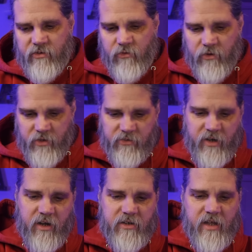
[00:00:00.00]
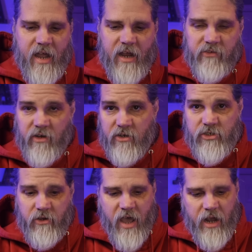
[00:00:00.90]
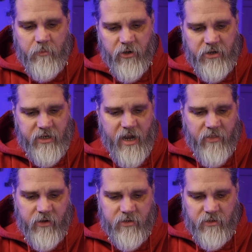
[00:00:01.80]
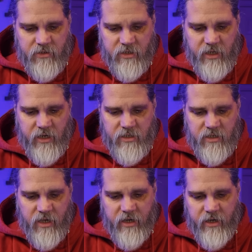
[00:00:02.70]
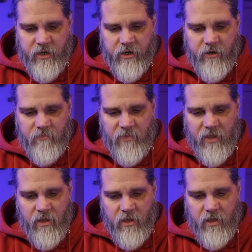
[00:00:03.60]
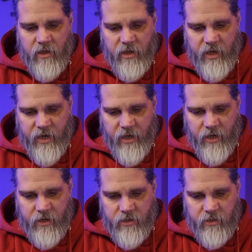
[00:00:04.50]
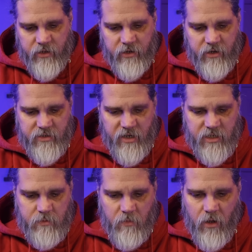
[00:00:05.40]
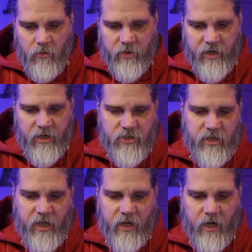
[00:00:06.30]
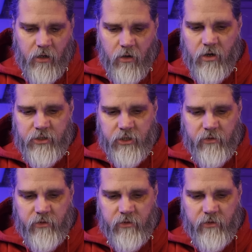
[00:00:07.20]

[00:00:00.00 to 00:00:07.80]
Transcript: for these AirTags, and I'll show you how to put it together. So let's get inside here, and there is a small wrench and a larger